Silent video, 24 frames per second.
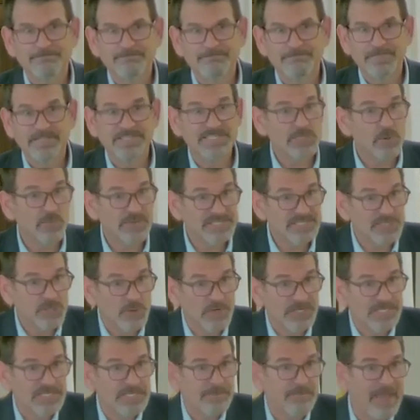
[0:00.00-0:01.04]
And so he
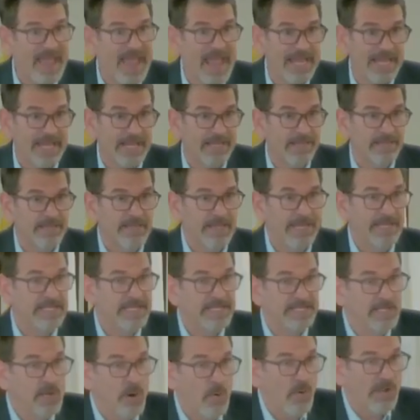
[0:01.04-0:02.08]
started to panic. He
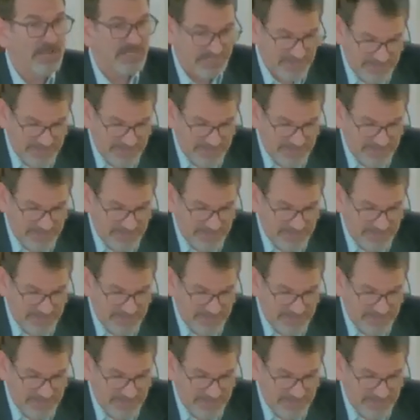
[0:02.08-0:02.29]
didn't know what to